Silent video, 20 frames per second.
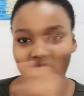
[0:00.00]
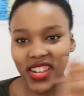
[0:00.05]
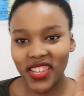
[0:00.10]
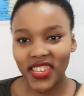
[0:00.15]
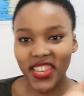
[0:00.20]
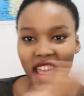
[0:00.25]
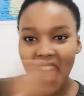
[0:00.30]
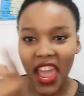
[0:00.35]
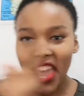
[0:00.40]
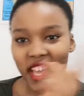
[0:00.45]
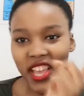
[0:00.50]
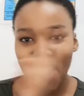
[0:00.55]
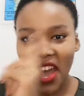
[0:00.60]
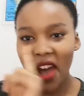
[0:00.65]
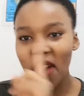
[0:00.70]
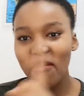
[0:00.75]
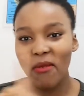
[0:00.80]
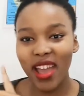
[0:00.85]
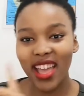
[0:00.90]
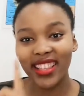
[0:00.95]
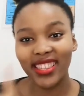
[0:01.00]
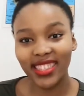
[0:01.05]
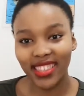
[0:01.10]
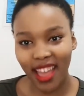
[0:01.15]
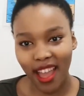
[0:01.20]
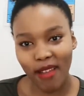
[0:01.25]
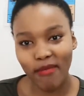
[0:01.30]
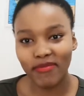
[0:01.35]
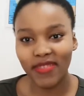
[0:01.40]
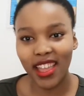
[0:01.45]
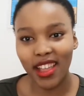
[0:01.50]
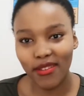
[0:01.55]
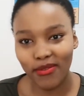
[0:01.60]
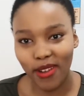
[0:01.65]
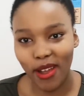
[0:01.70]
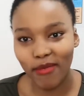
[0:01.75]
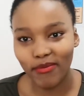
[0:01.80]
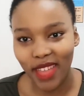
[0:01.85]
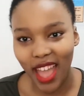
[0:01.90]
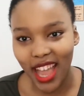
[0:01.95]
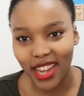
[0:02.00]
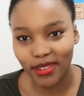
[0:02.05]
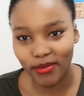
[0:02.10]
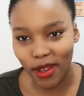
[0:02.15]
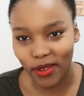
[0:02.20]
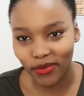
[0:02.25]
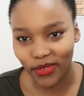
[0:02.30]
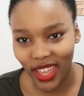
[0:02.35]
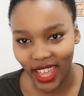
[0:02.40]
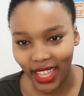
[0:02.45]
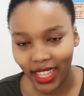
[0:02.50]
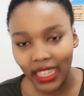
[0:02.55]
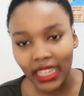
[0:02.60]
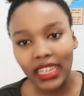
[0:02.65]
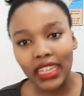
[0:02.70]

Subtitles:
take away something from that movie,